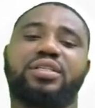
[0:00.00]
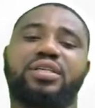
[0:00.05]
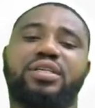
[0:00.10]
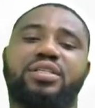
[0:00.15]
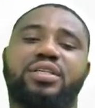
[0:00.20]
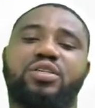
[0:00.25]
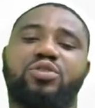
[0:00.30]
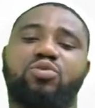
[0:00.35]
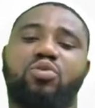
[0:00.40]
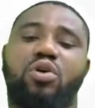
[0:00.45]

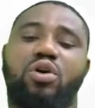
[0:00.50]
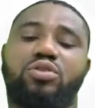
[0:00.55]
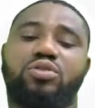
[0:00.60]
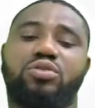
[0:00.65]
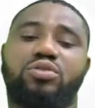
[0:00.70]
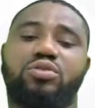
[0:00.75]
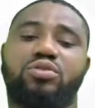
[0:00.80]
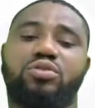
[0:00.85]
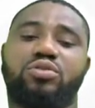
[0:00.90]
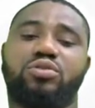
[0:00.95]
it is
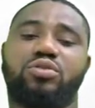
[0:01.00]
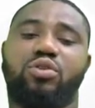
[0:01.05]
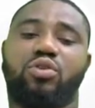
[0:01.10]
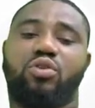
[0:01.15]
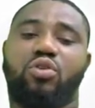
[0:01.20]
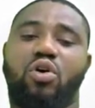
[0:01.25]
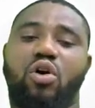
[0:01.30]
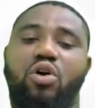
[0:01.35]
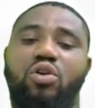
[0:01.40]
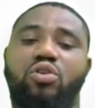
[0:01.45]
what's
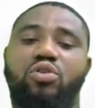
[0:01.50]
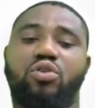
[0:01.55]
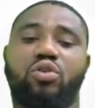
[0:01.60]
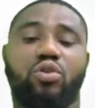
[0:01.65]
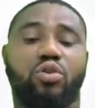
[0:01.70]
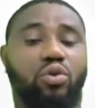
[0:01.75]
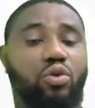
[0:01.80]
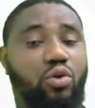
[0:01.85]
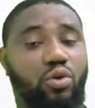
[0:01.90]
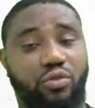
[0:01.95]

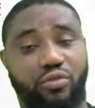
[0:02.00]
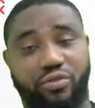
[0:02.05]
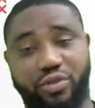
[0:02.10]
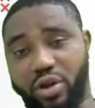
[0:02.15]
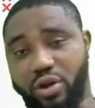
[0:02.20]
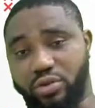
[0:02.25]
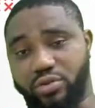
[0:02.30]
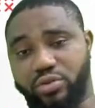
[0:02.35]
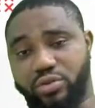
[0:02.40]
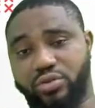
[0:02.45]

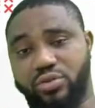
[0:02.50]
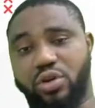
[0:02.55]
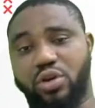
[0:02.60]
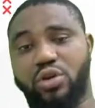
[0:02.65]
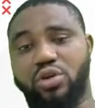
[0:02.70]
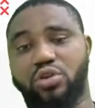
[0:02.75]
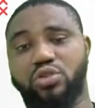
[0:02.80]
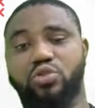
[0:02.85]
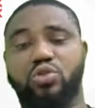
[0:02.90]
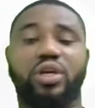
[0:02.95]
non-chlorophyllous.
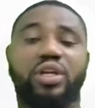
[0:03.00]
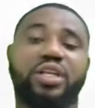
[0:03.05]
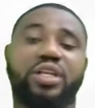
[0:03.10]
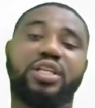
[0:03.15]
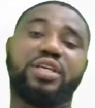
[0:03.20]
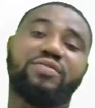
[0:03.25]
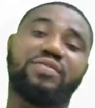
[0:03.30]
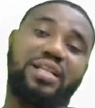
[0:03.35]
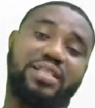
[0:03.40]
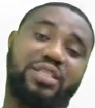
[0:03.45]
So a
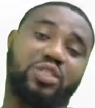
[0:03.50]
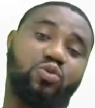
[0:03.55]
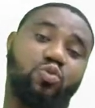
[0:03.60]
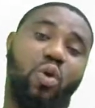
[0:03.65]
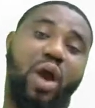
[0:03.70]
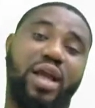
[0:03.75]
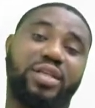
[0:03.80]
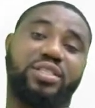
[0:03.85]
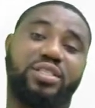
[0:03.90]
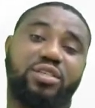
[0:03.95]
leaf that is
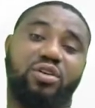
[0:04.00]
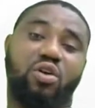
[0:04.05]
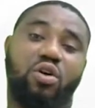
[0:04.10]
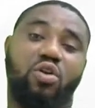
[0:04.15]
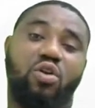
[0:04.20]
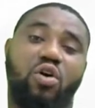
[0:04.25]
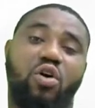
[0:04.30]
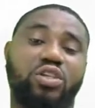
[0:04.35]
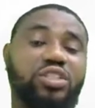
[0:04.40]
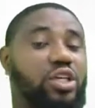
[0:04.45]
white in
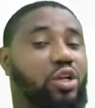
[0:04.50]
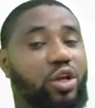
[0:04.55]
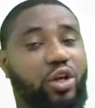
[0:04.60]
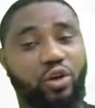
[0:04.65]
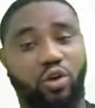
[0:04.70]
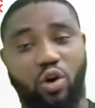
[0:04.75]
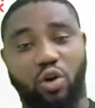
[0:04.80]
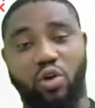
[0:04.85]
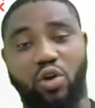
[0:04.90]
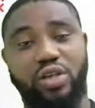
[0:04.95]
color, yellow
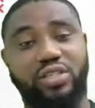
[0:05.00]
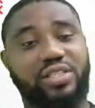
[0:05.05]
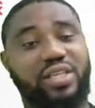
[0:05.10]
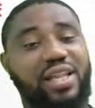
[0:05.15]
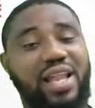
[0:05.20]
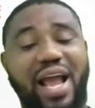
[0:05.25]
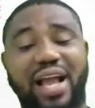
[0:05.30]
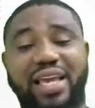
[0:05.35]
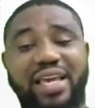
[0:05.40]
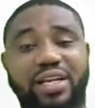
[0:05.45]
in color, is
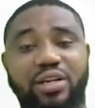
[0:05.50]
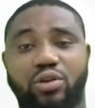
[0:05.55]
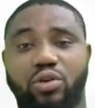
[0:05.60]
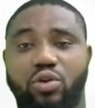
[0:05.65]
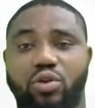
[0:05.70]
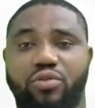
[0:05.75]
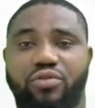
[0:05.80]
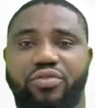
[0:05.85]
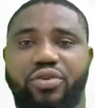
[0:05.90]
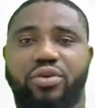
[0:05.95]
lacking
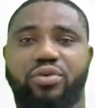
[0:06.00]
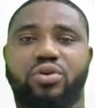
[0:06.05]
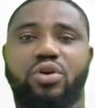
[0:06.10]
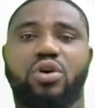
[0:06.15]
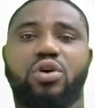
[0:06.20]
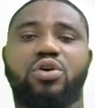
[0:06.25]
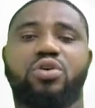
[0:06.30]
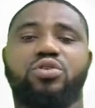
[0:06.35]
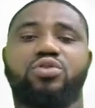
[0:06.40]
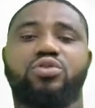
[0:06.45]
chlorophyll.
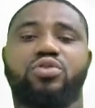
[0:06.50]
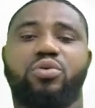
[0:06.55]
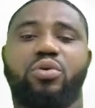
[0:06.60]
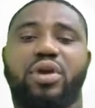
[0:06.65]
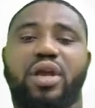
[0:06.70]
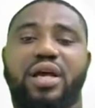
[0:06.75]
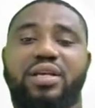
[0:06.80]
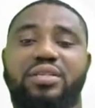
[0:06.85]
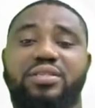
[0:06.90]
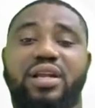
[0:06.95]
So
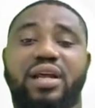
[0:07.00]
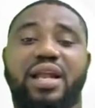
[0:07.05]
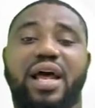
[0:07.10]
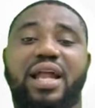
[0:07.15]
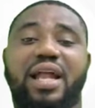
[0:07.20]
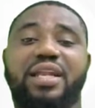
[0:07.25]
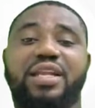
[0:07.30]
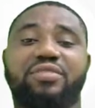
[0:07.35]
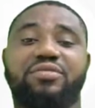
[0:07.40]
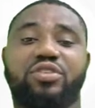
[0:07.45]
we can say that
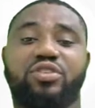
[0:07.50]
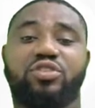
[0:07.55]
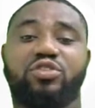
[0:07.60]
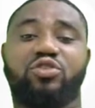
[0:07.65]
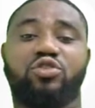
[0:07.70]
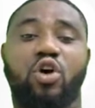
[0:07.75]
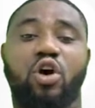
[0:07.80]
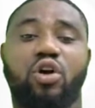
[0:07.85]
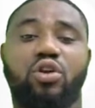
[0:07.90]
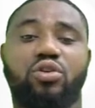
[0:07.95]
that leaf is
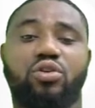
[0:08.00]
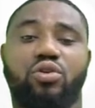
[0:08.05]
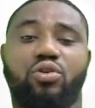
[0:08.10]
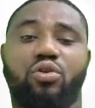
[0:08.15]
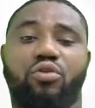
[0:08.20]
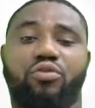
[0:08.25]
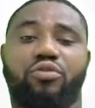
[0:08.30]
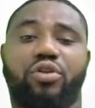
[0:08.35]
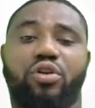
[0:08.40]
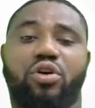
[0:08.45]

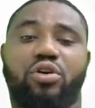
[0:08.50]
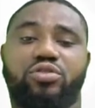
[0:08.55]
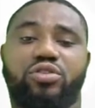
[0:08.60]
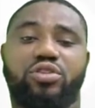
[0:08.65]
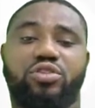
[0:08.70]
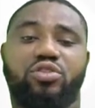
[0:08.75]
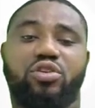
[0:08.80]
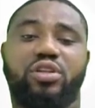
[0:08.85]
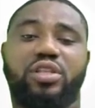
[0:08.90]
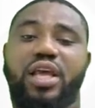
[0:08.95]
non-chlorophyllous.
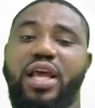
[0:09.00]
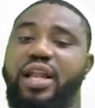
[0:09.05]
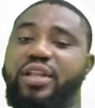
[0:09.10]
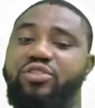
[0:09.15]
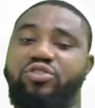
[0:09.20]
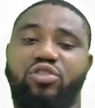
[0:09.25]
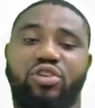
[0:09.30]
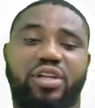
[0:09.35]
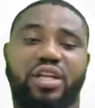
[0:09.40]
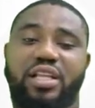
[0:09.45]
It's not
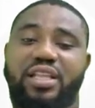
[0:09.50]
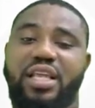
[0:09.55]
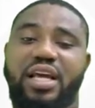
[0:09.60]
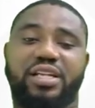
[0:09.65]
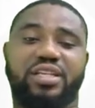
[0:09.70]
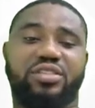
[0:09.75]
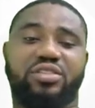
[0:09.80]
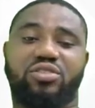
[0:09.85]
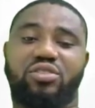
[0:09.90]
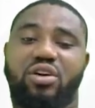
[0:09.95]

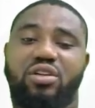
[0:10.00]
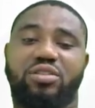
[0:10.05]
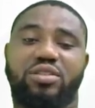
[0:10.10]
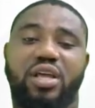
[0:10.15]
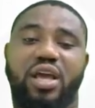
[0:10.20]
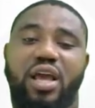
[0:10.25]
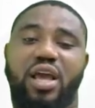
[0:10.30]
ethionated, it's not